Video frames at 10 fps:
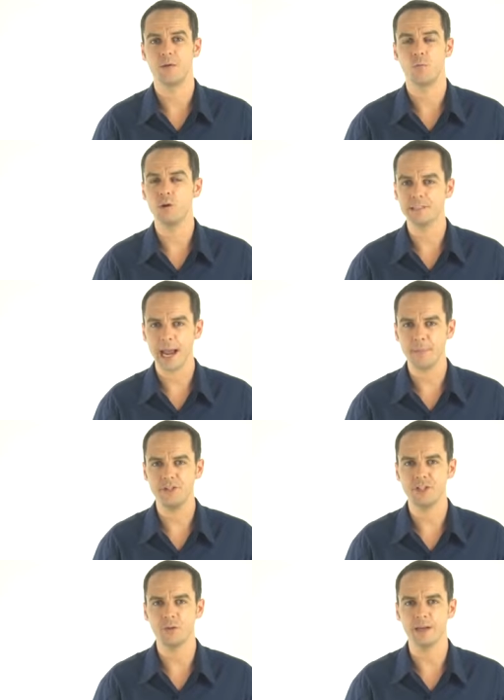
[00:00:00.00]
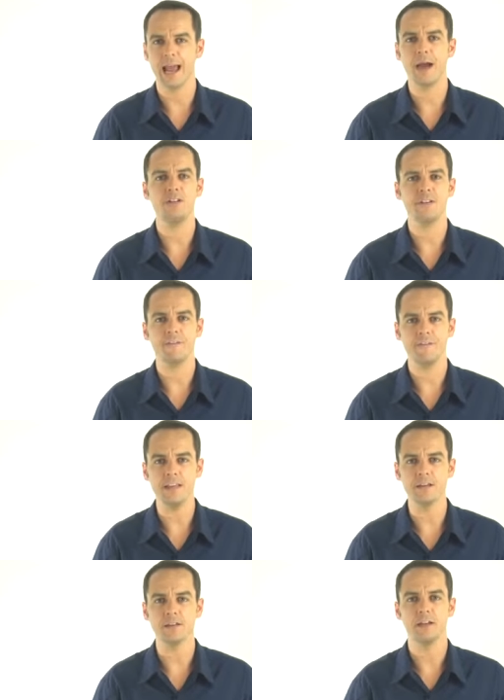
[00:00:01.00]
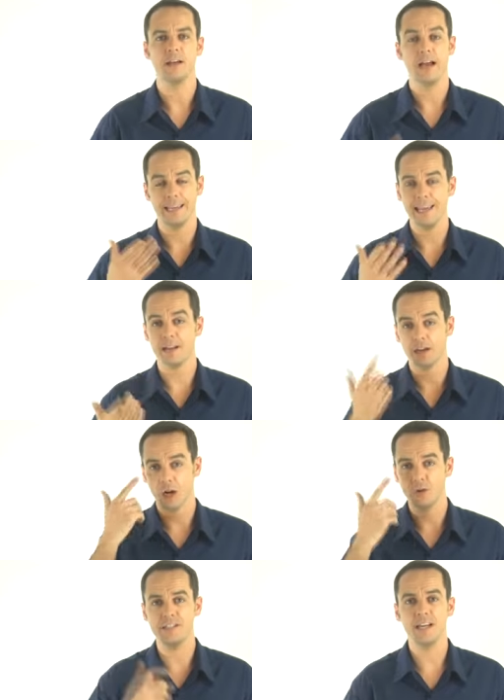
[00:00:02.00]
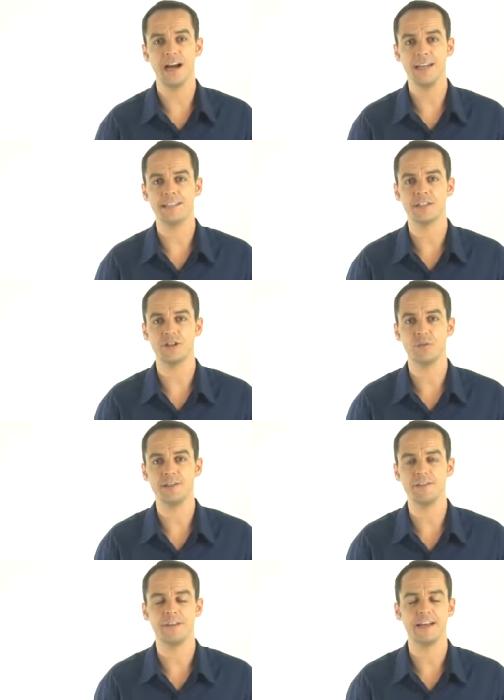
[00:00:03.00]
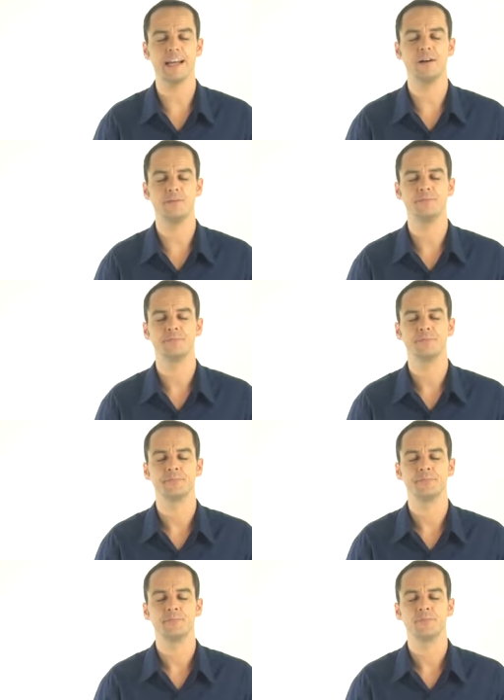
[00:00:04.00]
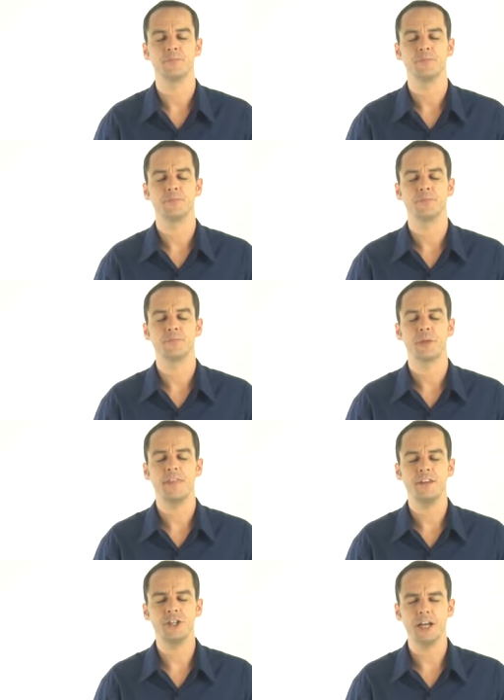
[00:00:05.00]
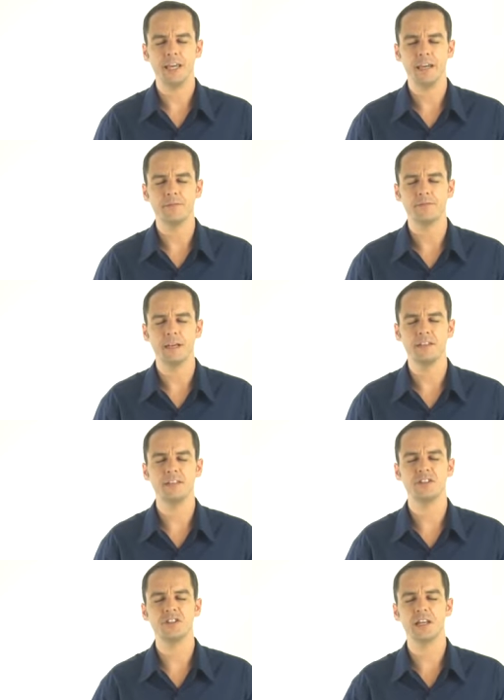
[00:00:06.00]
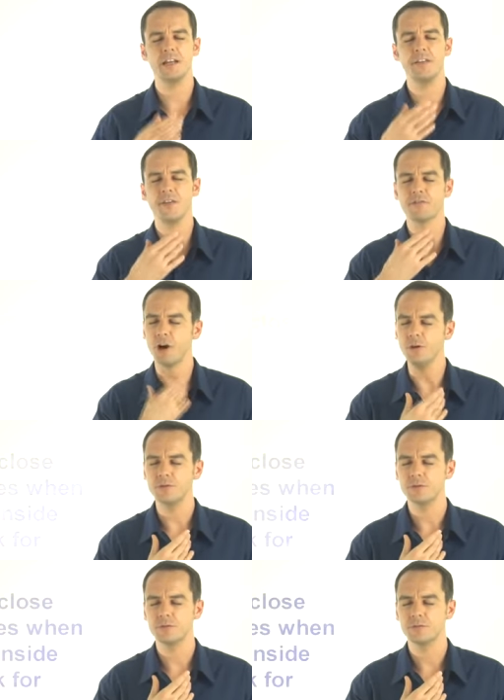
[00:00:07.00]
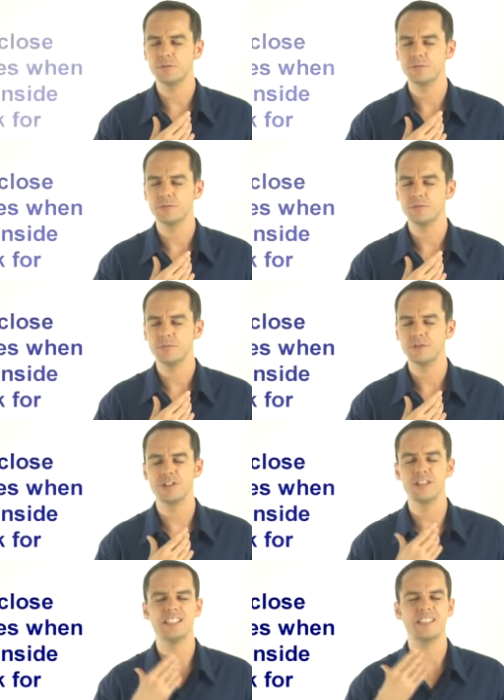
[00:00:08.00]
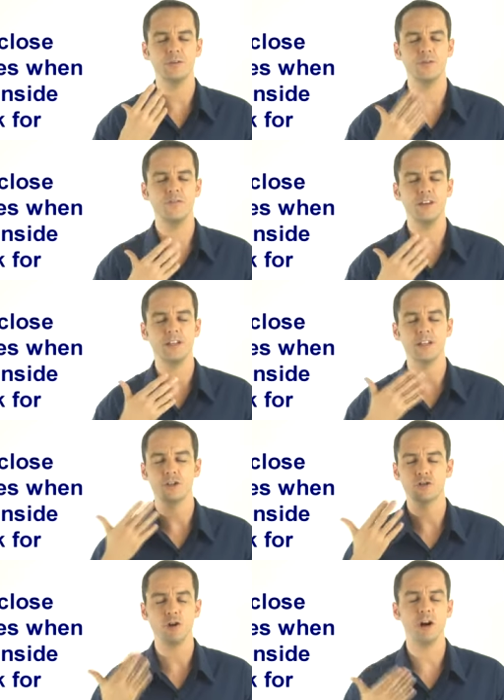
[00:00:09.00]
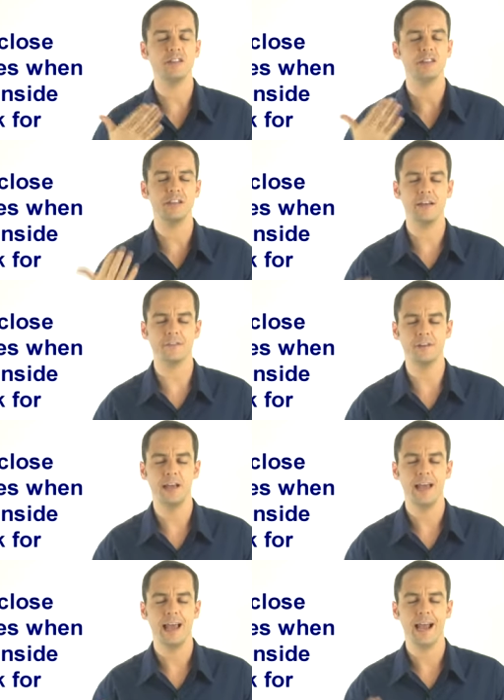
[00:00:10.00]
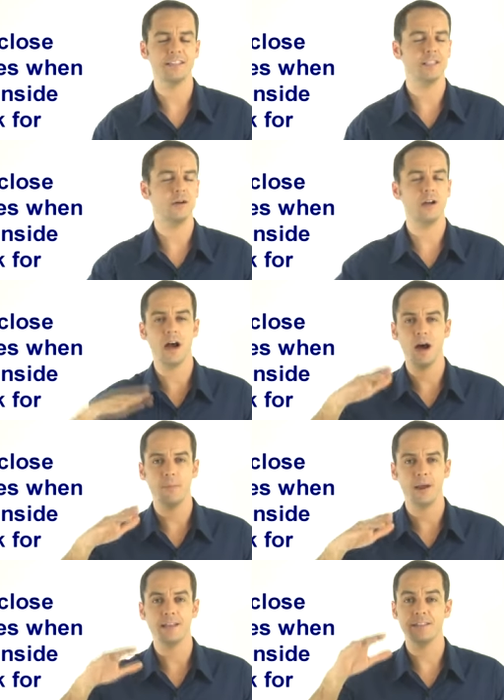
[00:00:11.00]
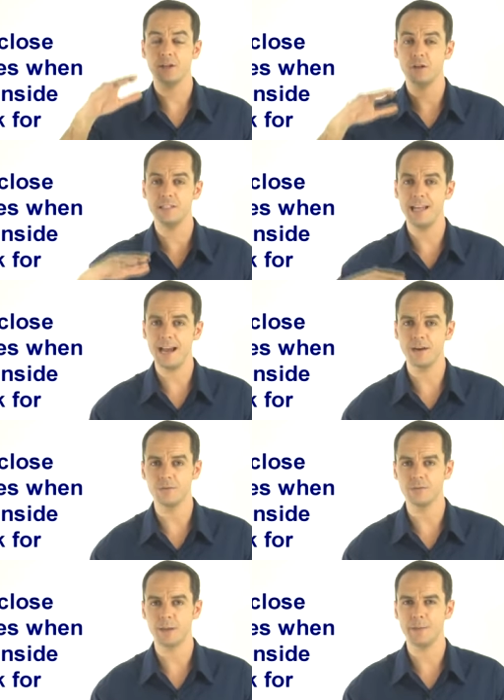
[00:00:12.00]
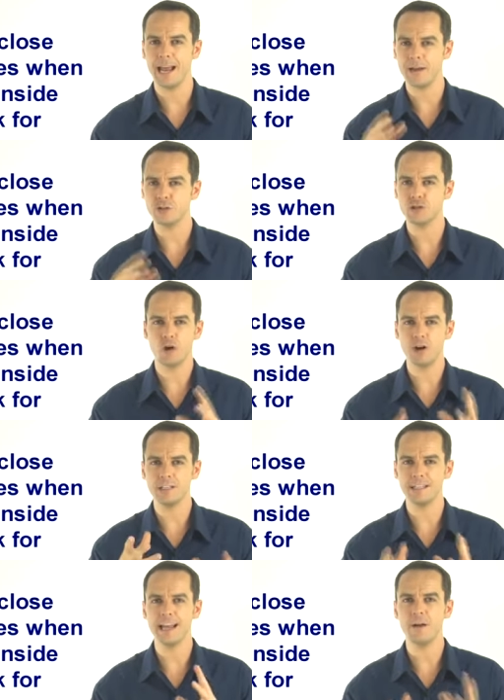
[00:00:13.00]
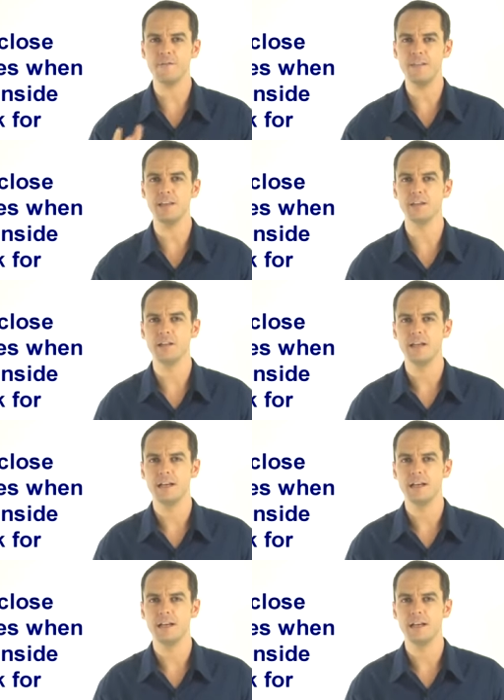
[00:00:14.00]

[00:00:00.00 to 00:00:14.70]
What's happened to it? How does it feel? Again, close the eyes, it's a good way to find out. And then check in. Is it still in the throat? Does it still feel as strong as a 7? Has it gone up? Has it gone down? I mean, how strong does it now feel?